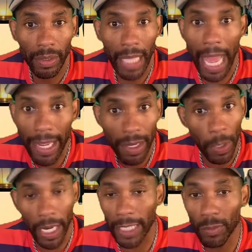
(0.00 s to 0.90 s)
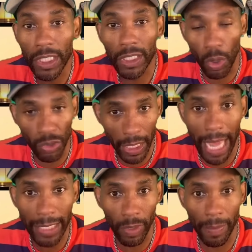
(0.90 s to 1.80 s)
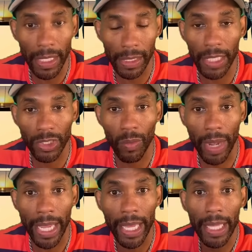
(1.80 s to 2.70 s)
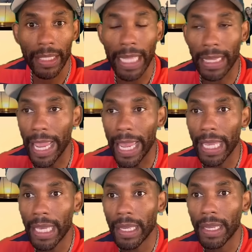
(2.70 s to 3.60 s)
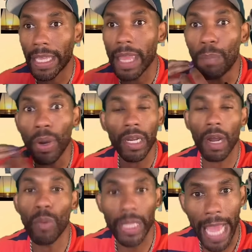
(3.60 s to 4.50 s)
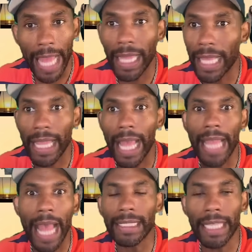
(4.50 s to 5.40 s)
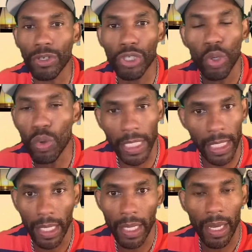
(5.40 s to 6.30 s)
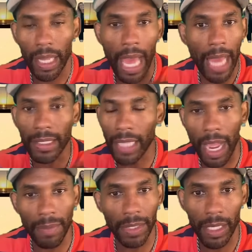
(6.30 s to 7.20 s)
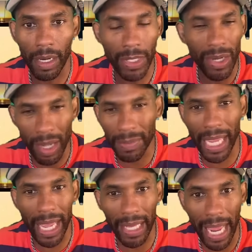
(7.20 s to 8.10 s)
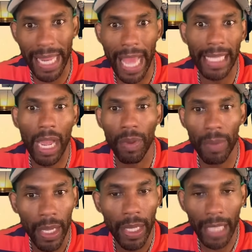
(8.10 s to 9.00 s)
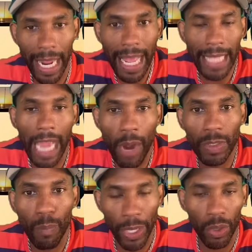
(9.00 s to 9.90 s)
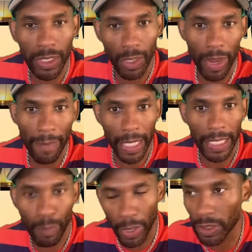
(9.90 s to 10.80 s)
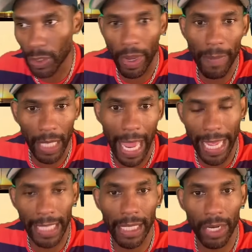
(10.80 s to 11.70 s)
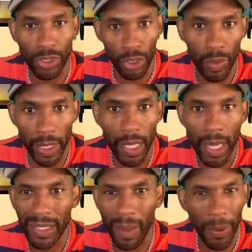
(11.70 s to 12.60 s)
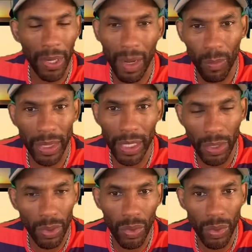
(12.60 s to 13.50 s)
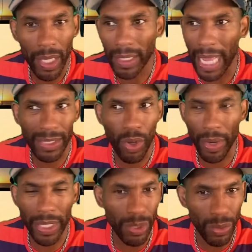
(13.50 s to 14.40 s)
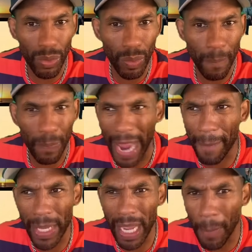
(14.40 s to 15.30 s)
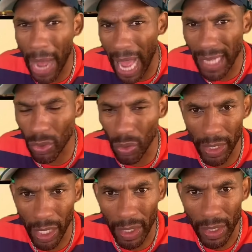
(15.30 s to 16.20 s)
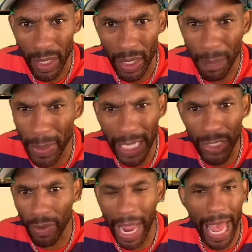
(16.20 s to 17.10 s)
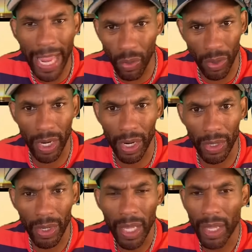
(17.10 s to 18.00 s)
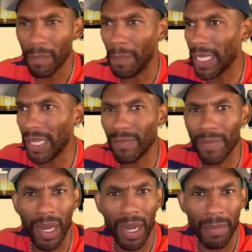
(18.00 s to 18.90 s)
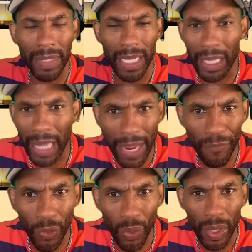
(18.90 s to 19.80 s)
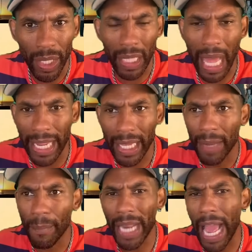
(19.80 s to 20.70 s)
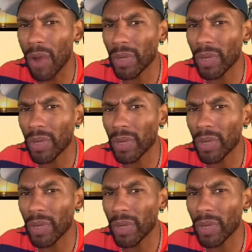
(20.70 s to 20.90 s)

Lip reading: Like, because we socialize women in such a way that they can put up with that's their duty a lot of times in there. You know what I'm saying? Like, that's how it's billed to women. It's billed to women like it's their duty to put up with the dude that's going to like be a pox on her, be a drag on her, be neglectful. Like, but how